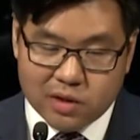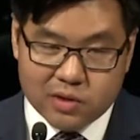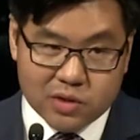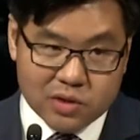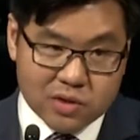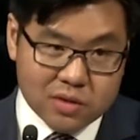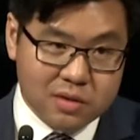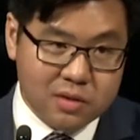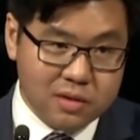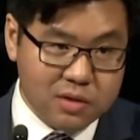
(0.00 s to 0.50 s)

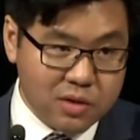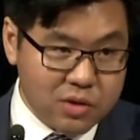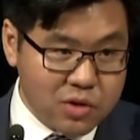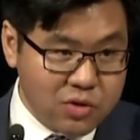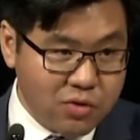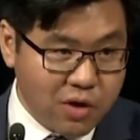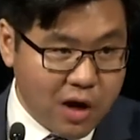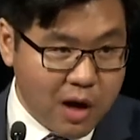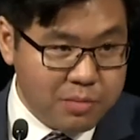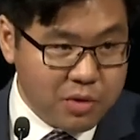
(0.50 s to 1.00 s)
has
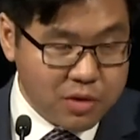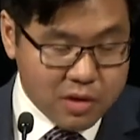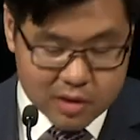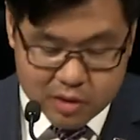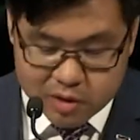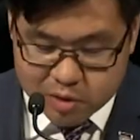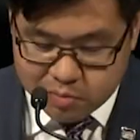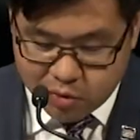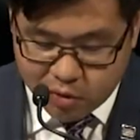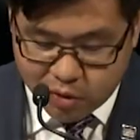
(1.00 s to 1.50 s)
described it in
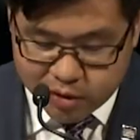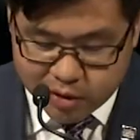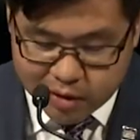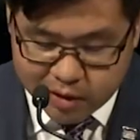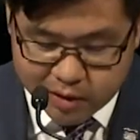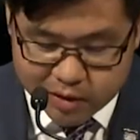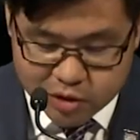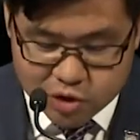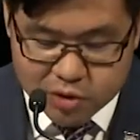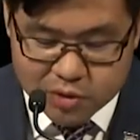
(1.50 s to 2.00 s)
his Boyer
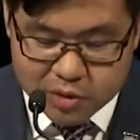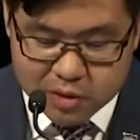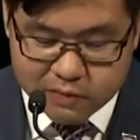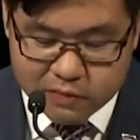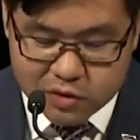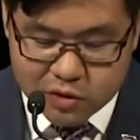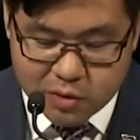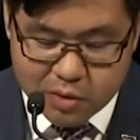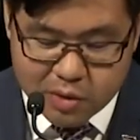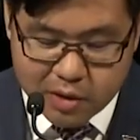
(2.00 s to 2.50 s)
lectures of
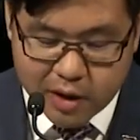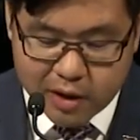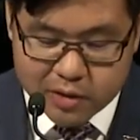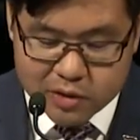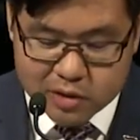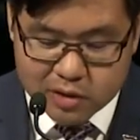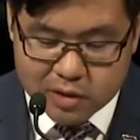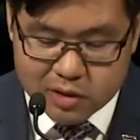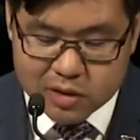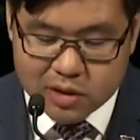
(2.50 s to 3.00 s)

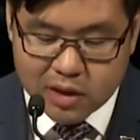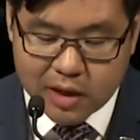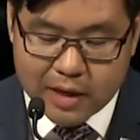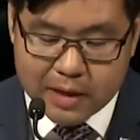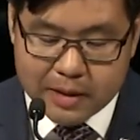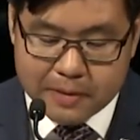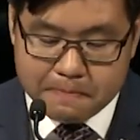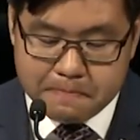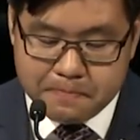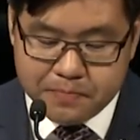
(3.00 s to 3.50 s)

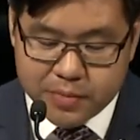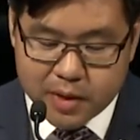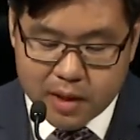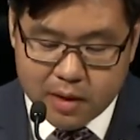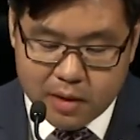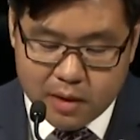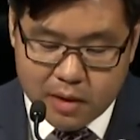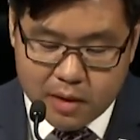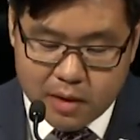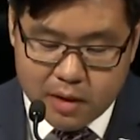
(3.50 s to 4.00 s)
2010,
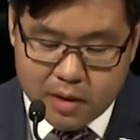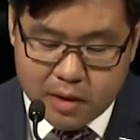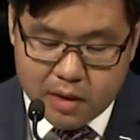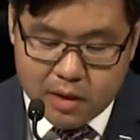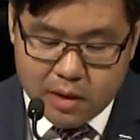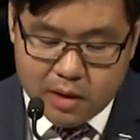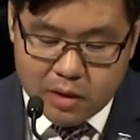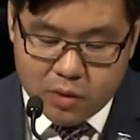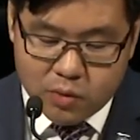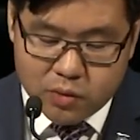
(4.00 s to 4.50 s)

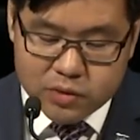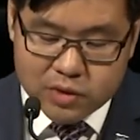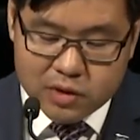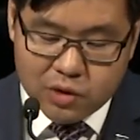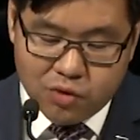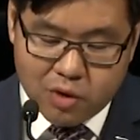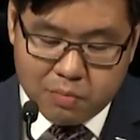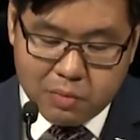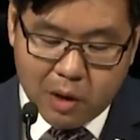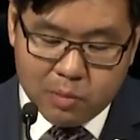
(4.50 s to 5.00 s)
it was
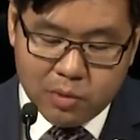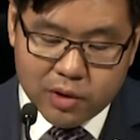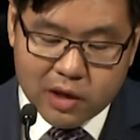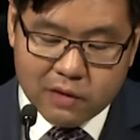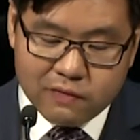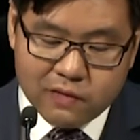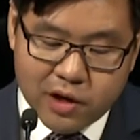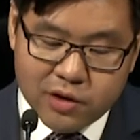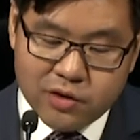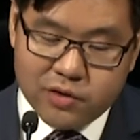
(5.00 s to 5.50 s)
the Republic
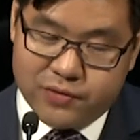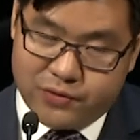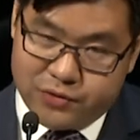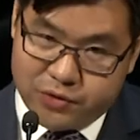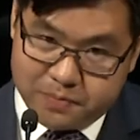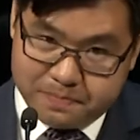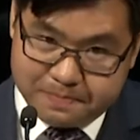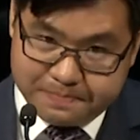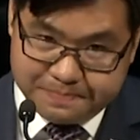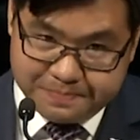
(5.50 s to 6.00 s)
of
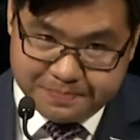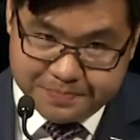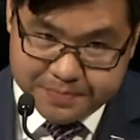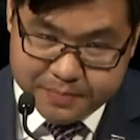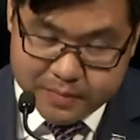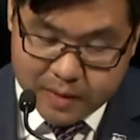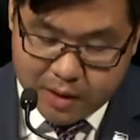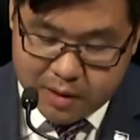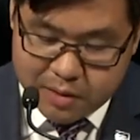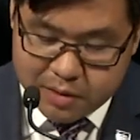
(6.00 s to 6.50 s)
Letters
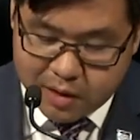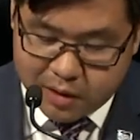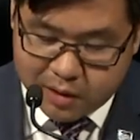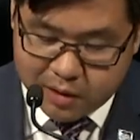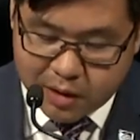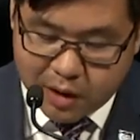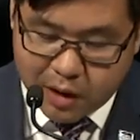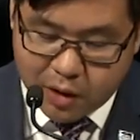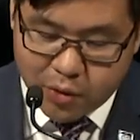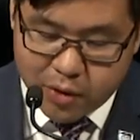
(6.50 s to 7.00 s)
that
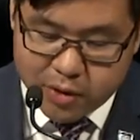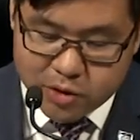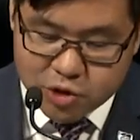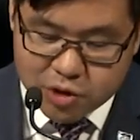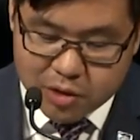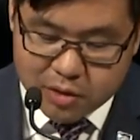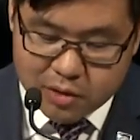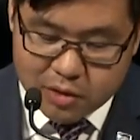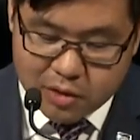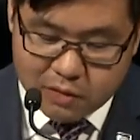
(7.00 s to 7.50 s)

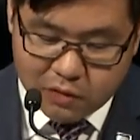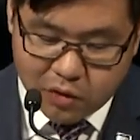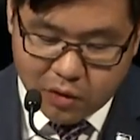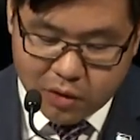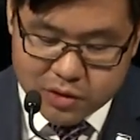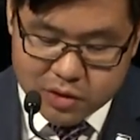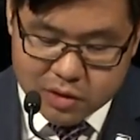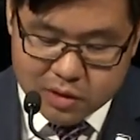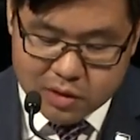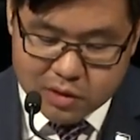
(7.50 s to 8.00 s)
encouraged
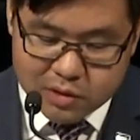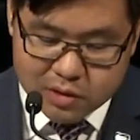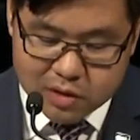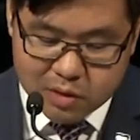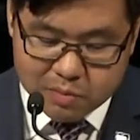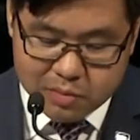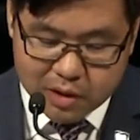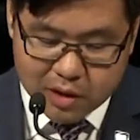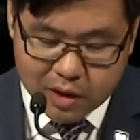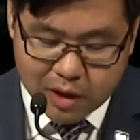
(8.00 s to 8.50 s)
universities to
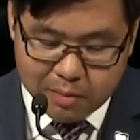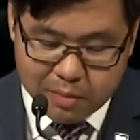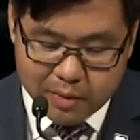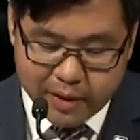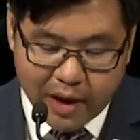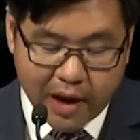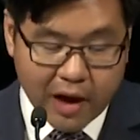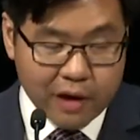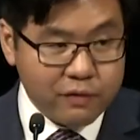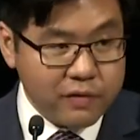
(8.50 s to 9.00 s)
become
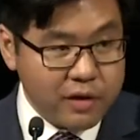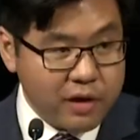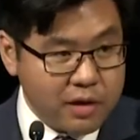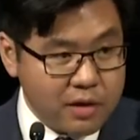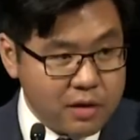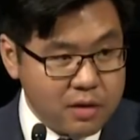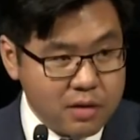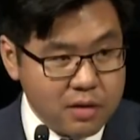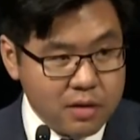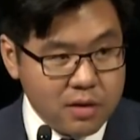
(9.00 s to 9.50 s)

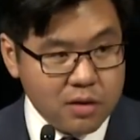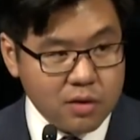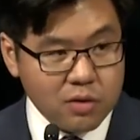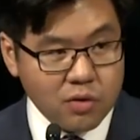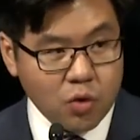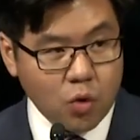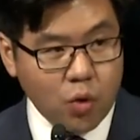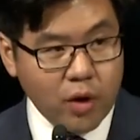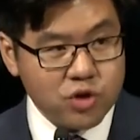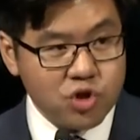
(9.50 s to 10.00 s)
lively,
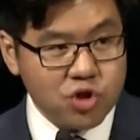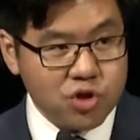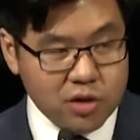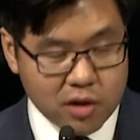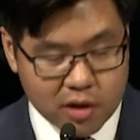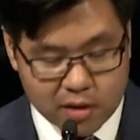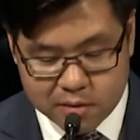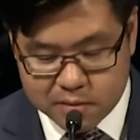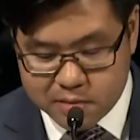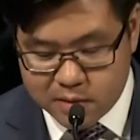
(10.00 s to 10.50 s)

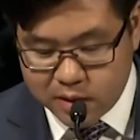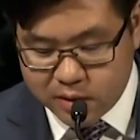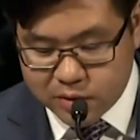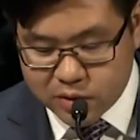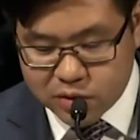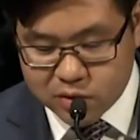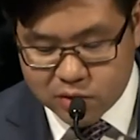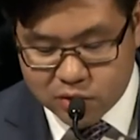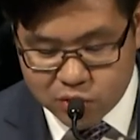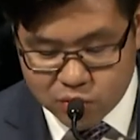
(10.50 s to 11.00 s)
questioning
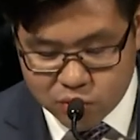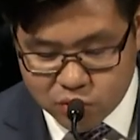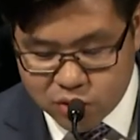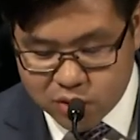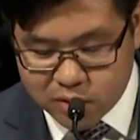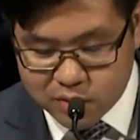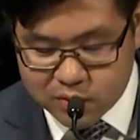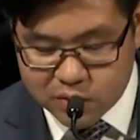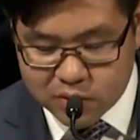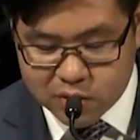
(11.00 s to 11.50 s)

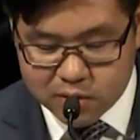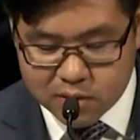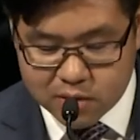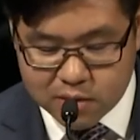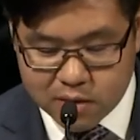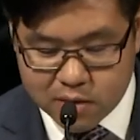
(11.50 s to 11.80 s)
institutions,